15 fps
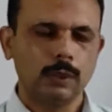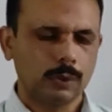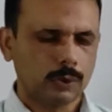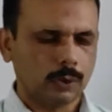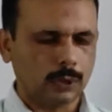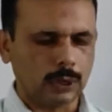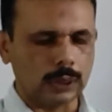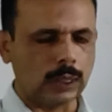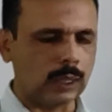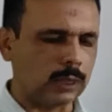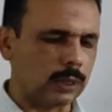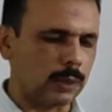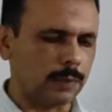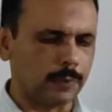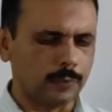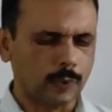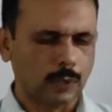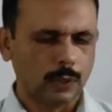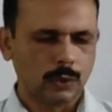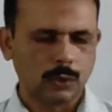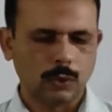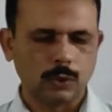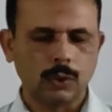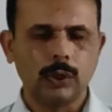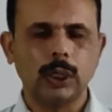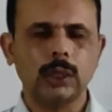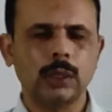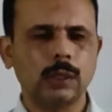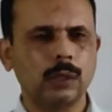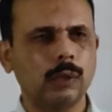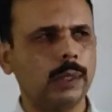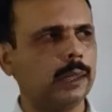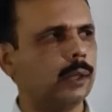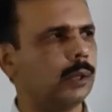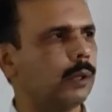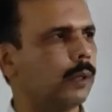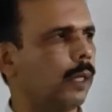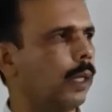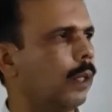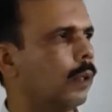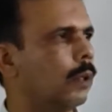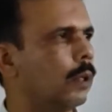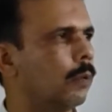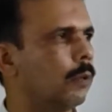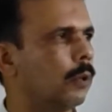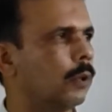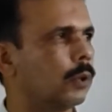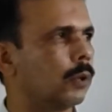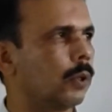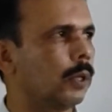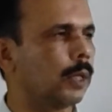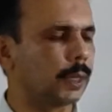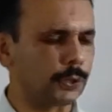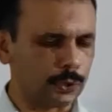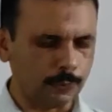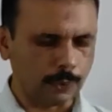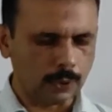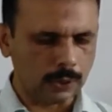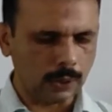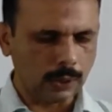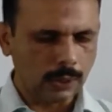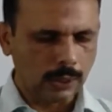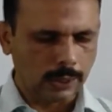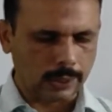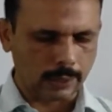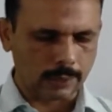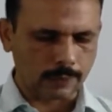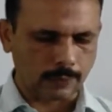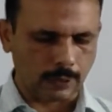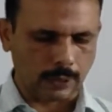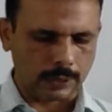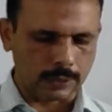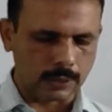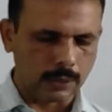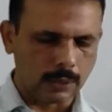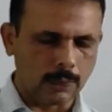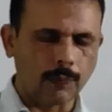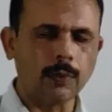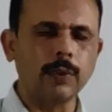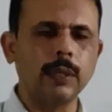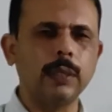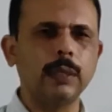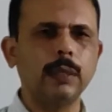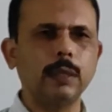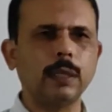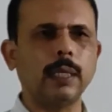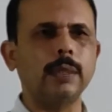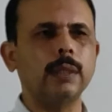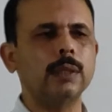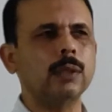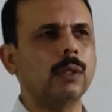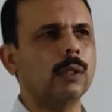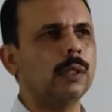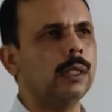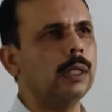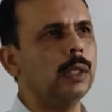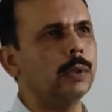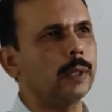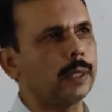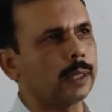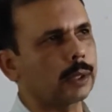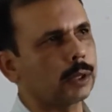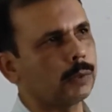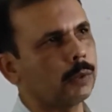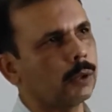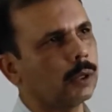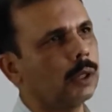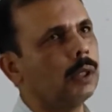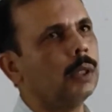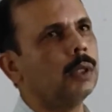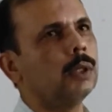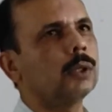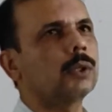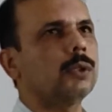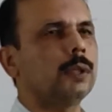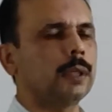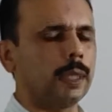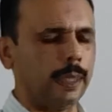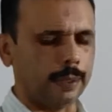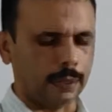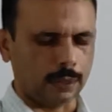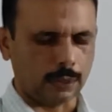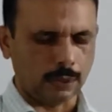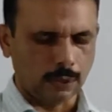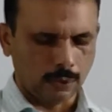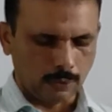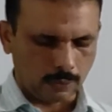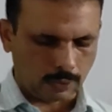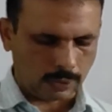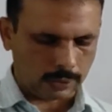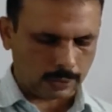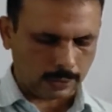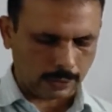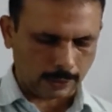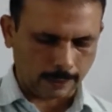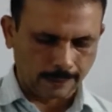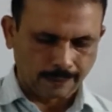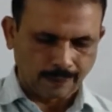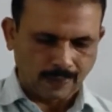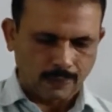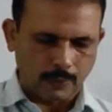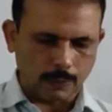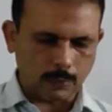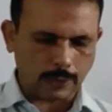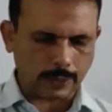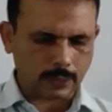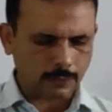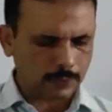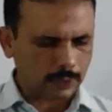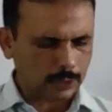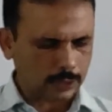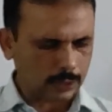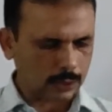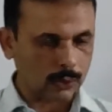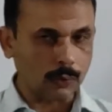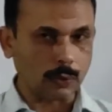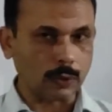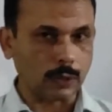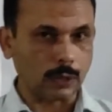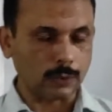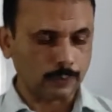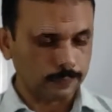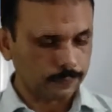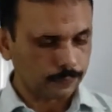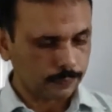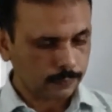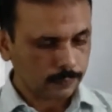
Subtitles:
So these are some. So you just do it in your notebook, textbook, and fill it. If you didn't write it already in your textbook, you should write it. Okay, thank you. One more activity. Let us look now.